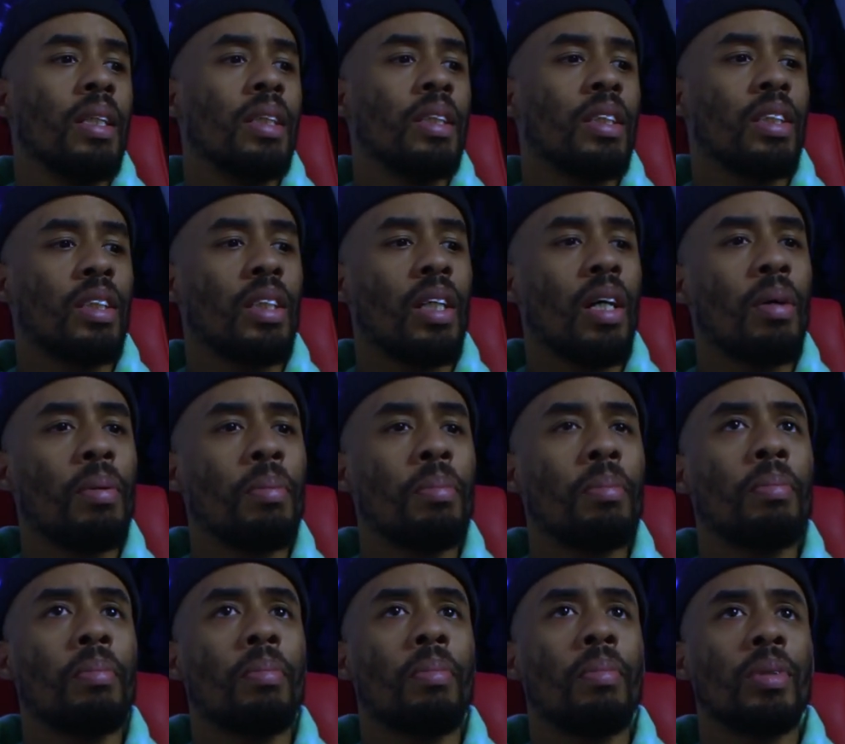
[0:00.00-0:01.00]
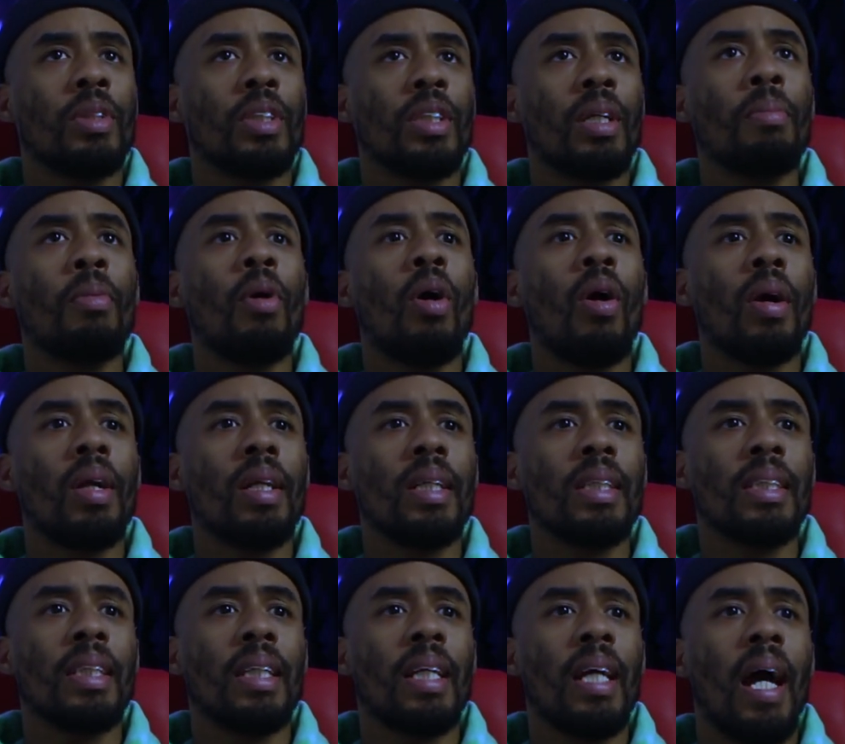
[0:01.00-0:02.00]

Some some artists